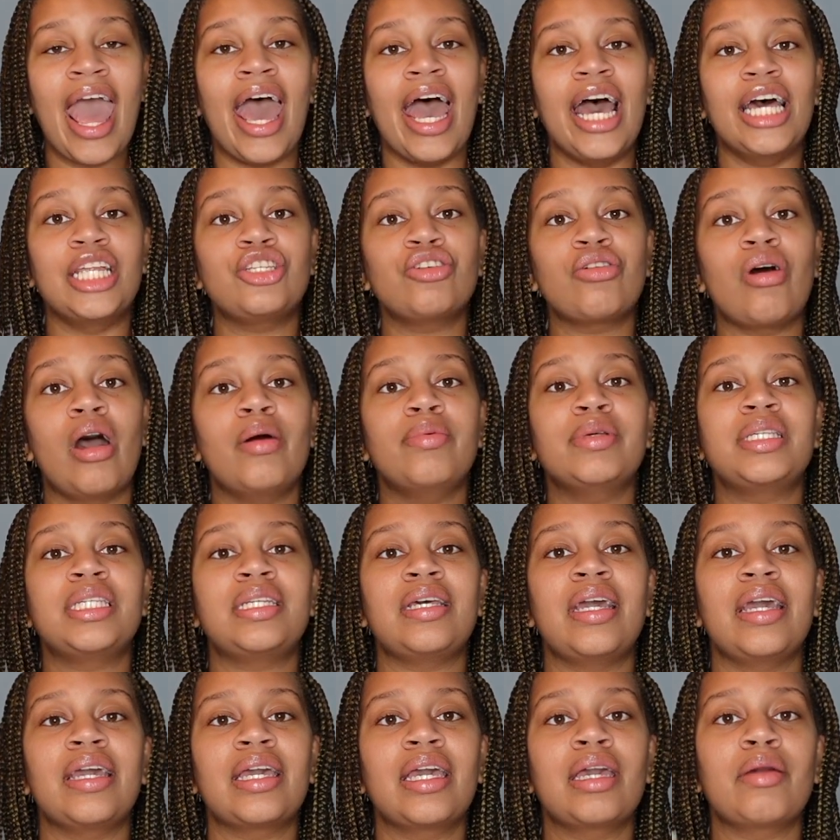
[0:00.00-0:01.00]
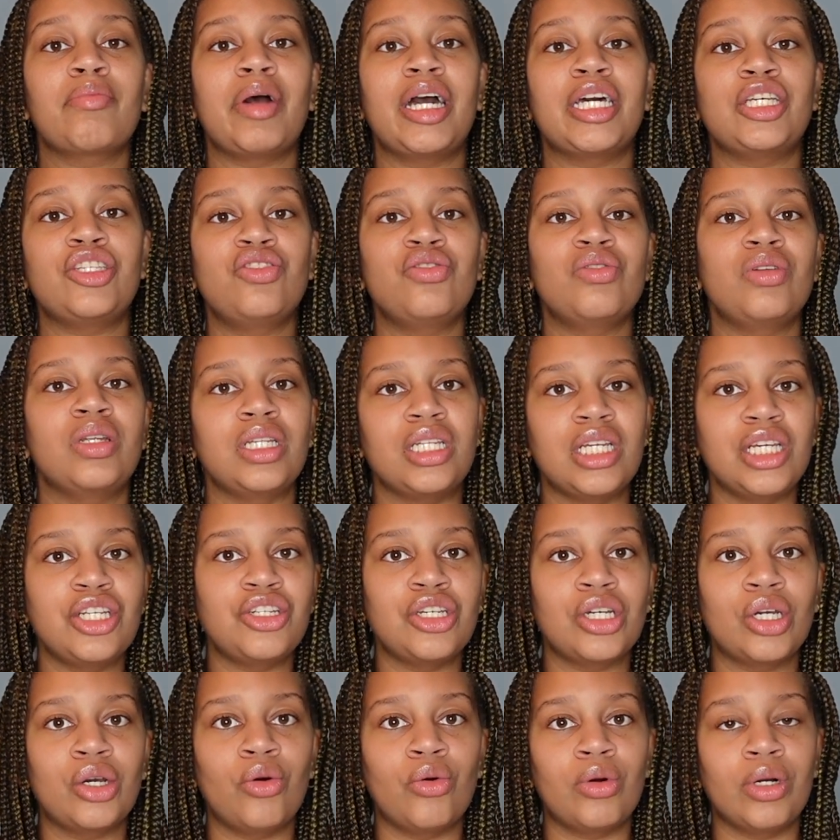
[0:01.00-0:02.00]
And so I was taking my student
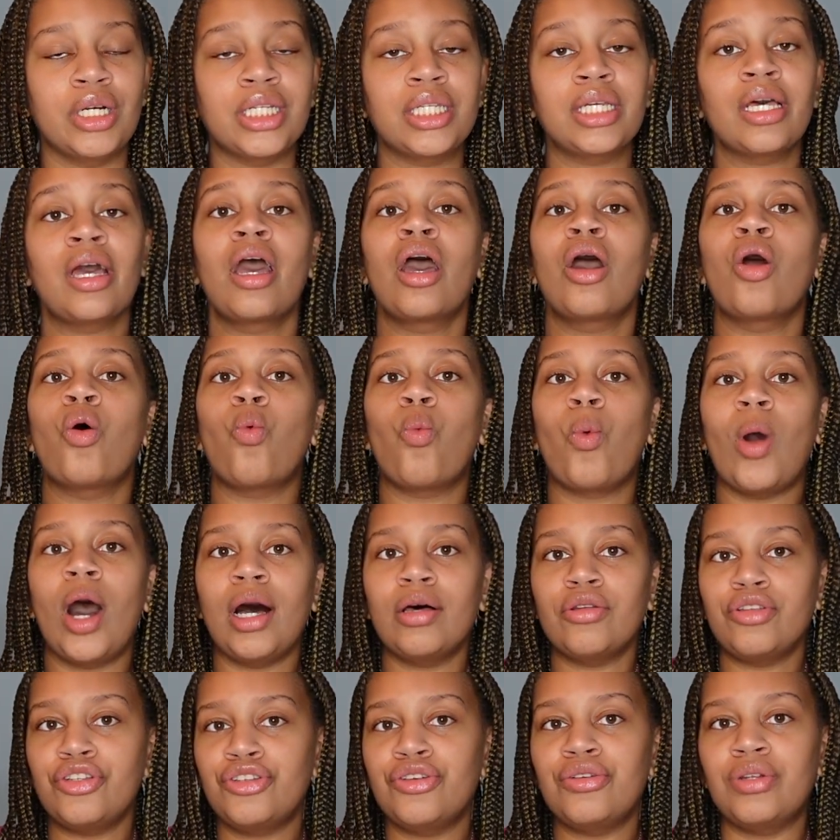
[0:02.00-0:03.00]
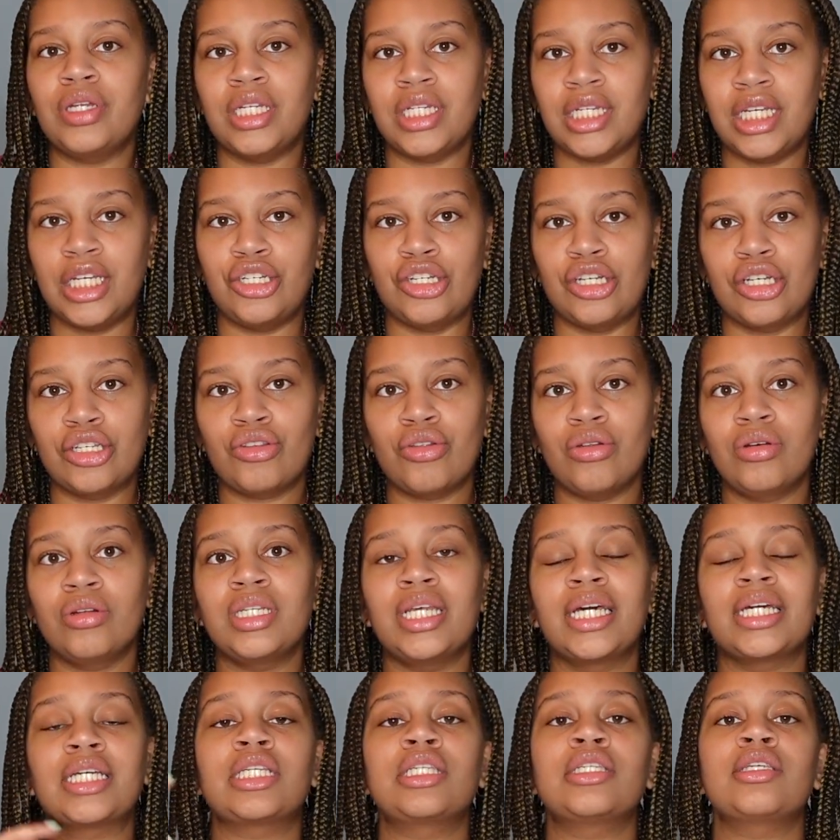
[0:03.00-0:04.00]
teaching course while student teaching. So there's
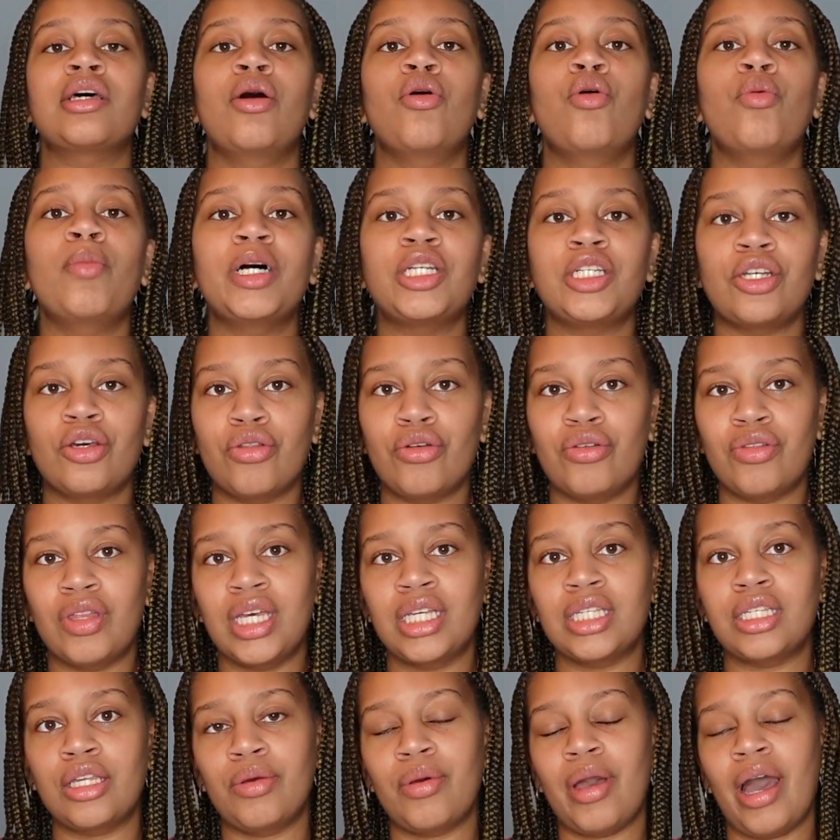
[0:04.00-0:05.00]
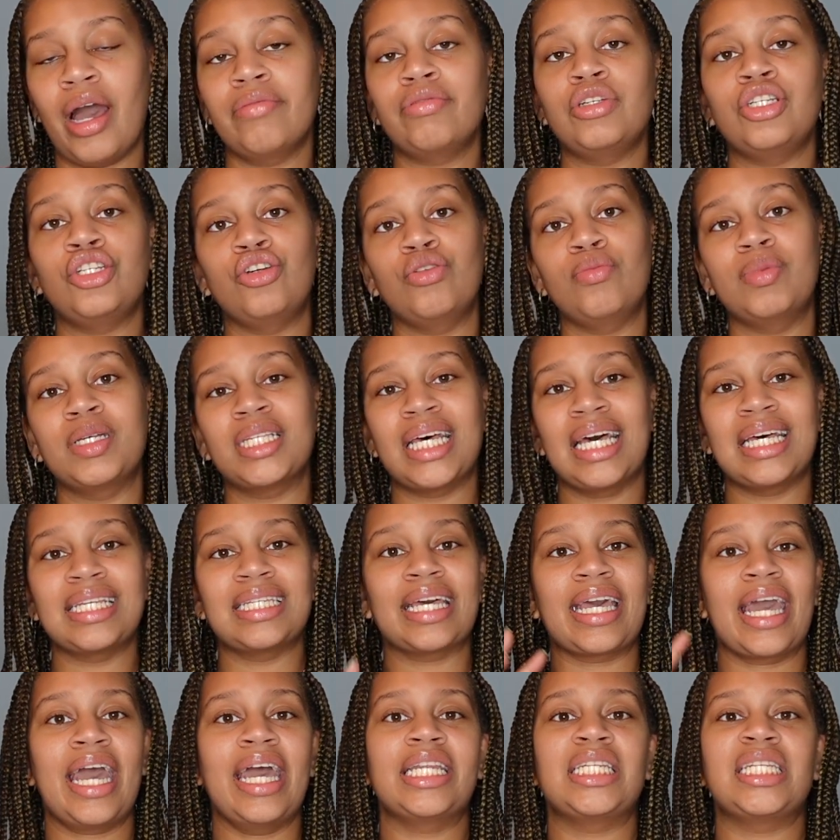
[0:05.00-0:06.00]
like so much other things that you have to do besides
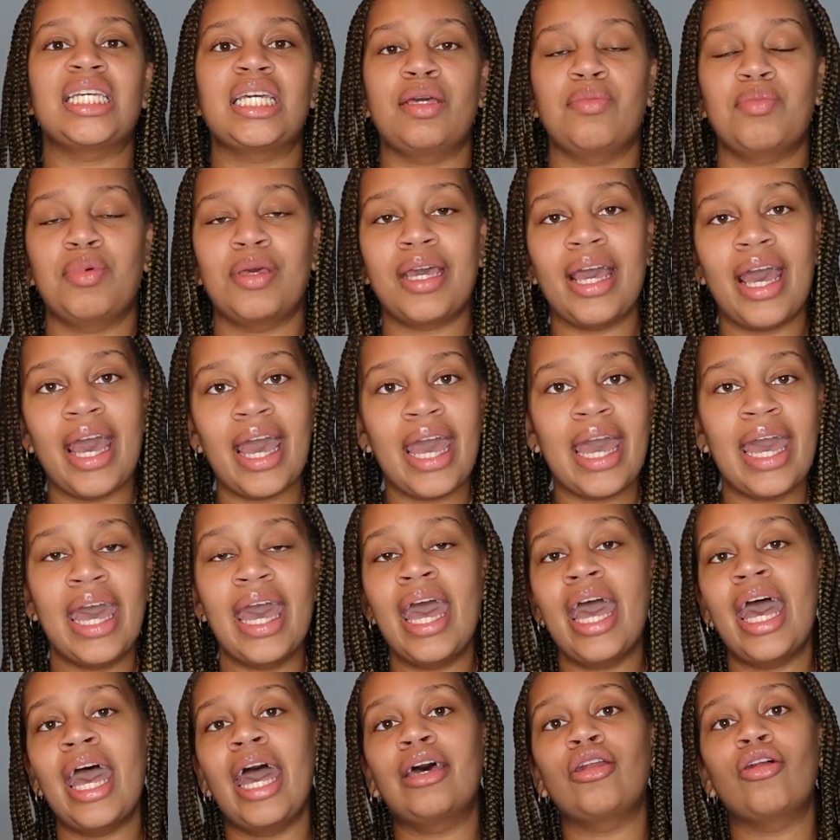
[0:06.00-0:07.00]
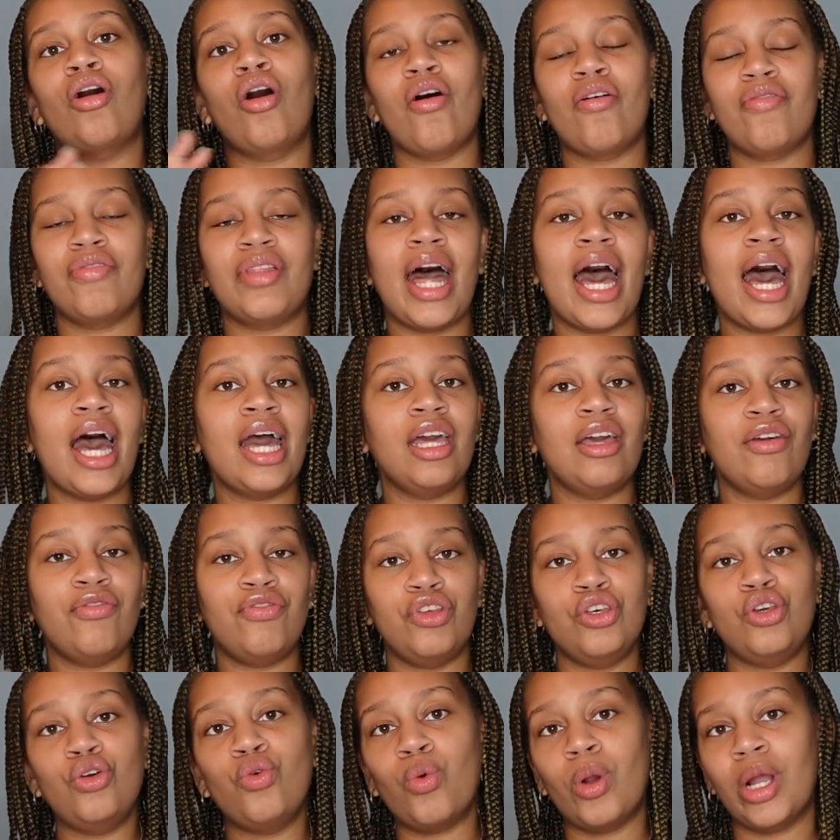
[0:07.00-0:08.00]
like edTPA and all of that if
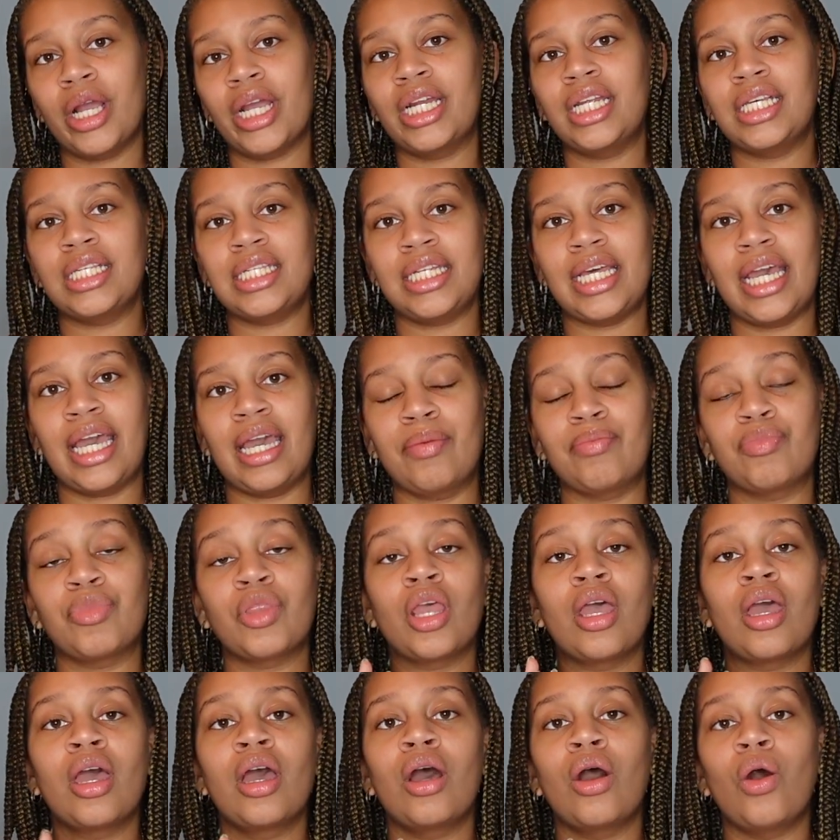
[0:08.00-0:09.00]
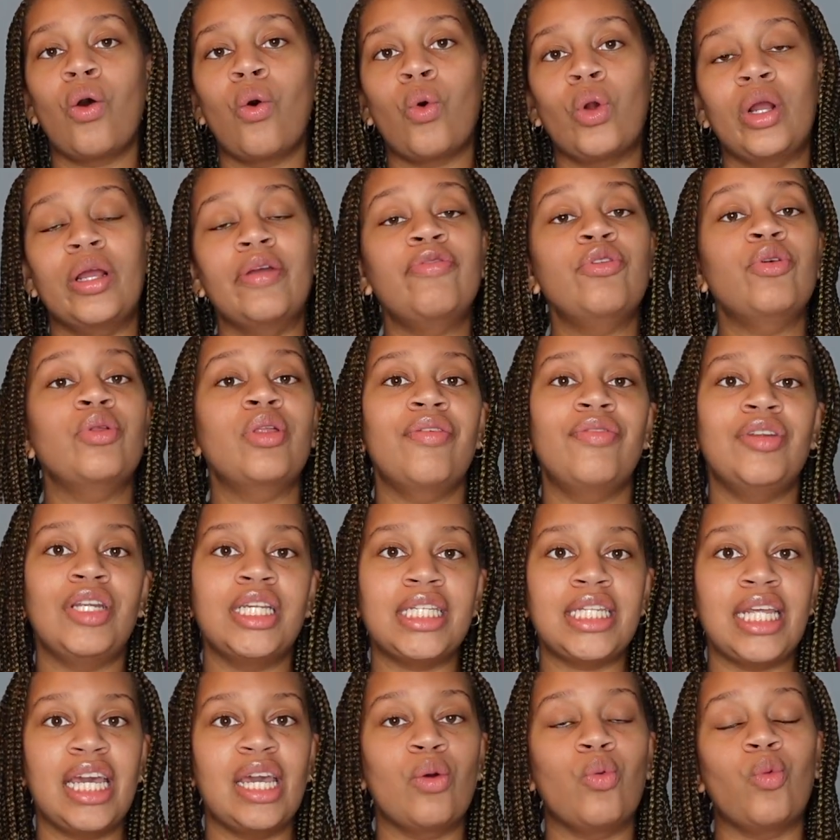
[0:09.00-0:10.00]
you work in a state or if you live in a
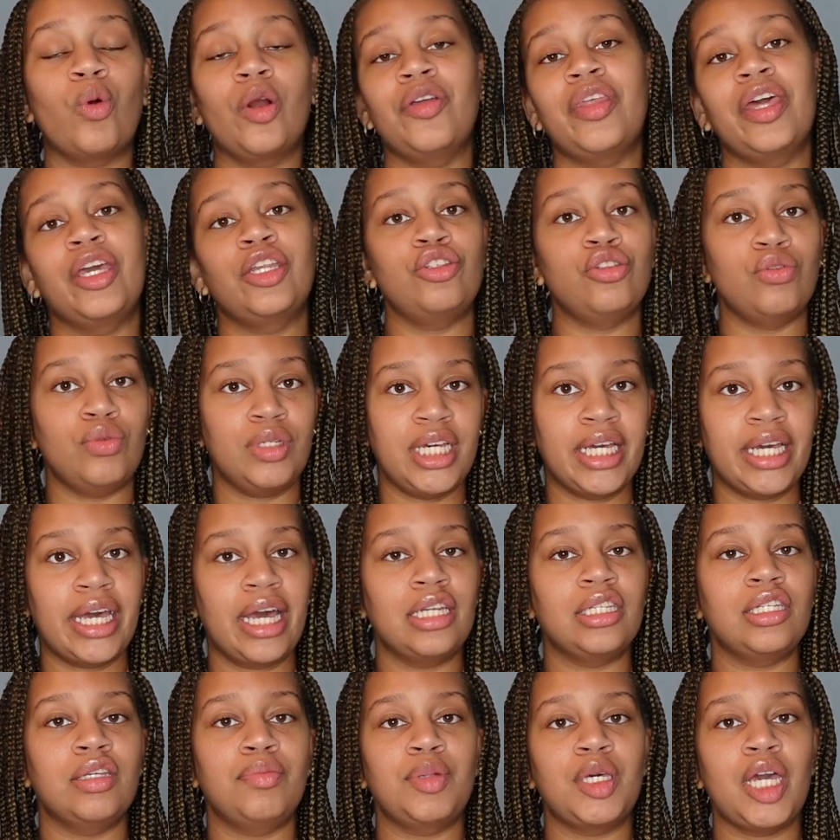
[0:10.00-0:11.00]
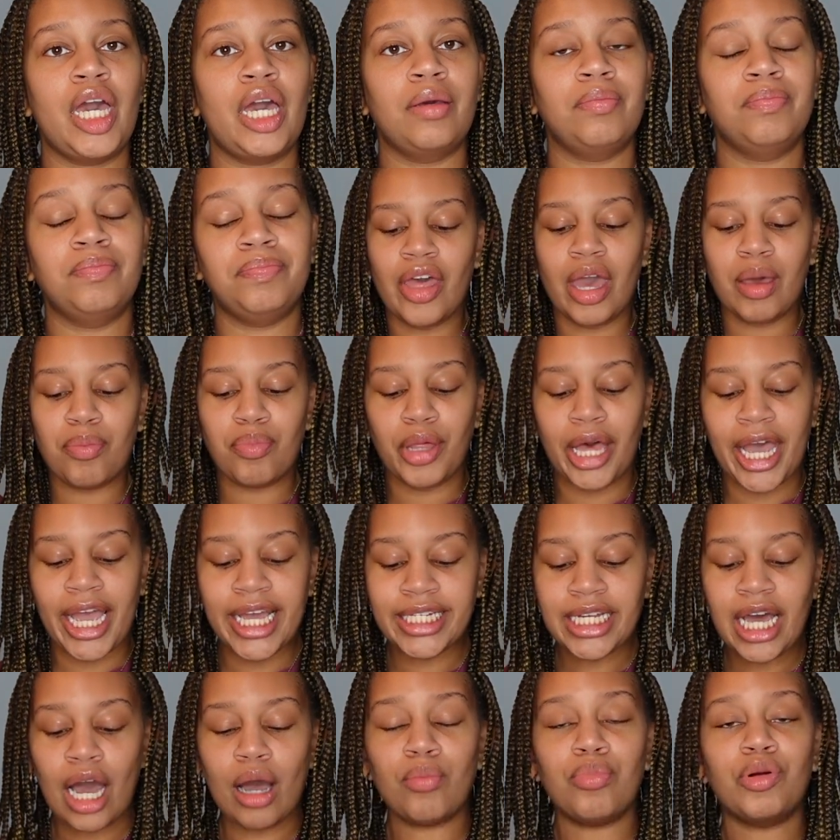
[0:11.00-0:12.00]
state where they do take edTPA. They
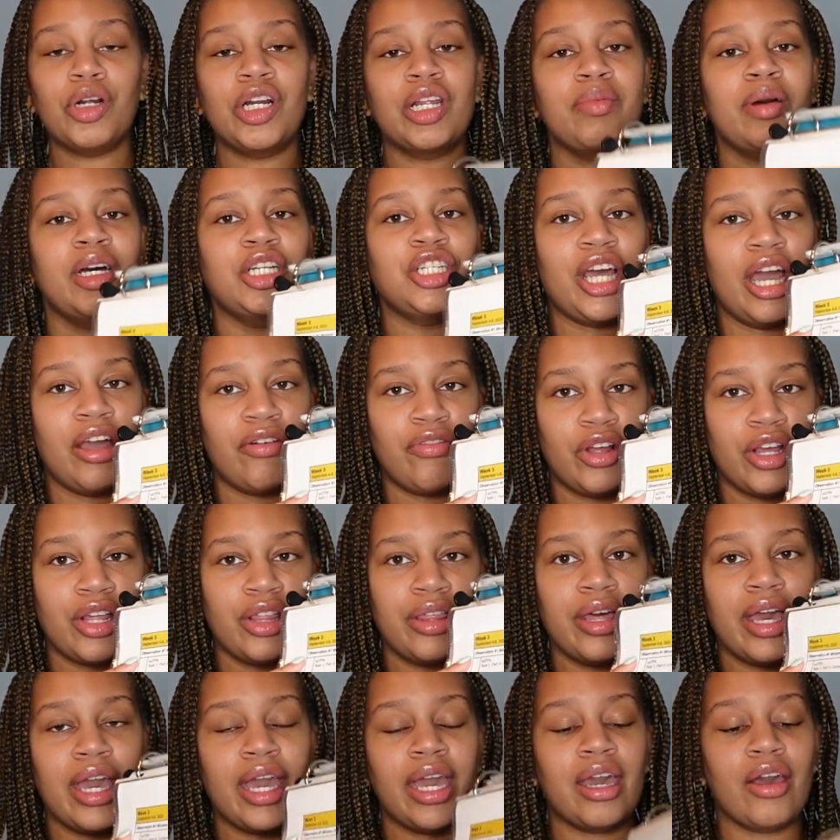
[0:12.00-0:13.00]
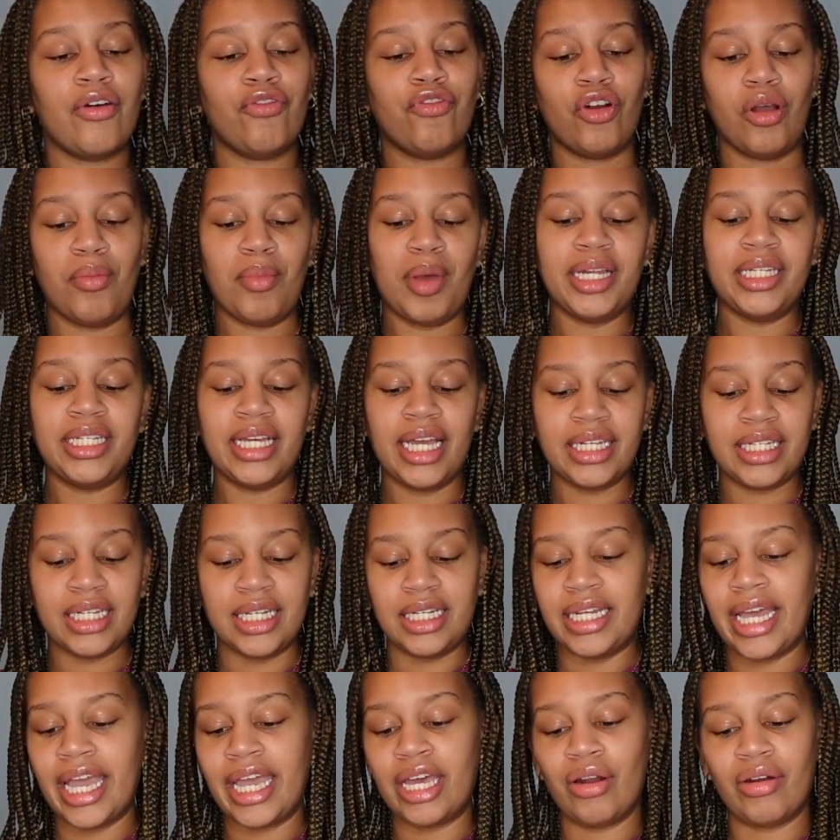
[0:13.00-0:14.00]
planned out pretty much everything from date to
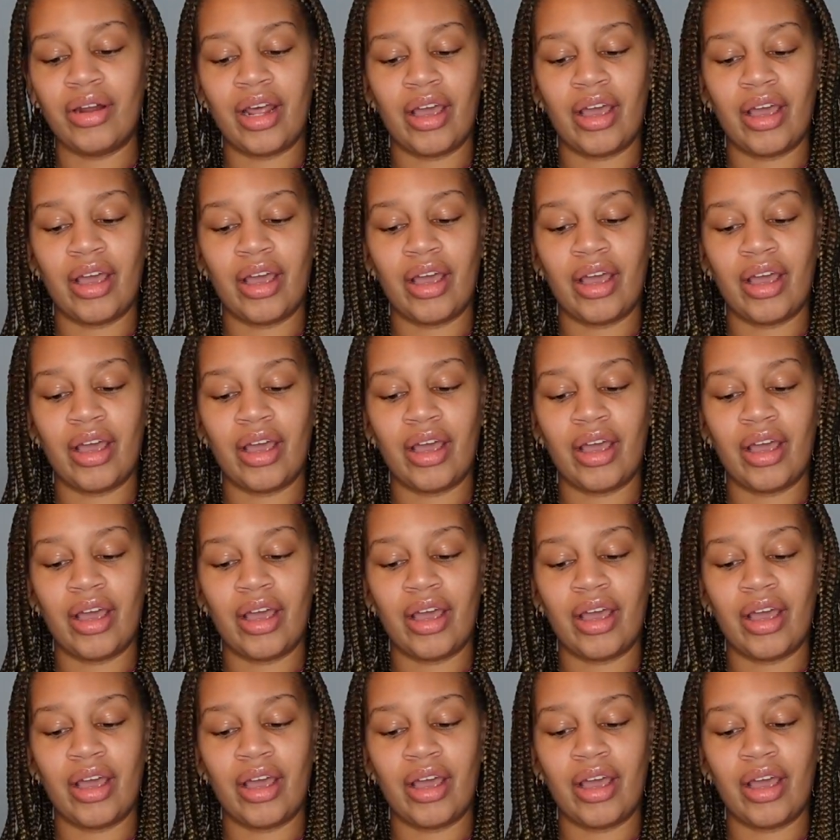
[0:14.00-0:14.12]
date on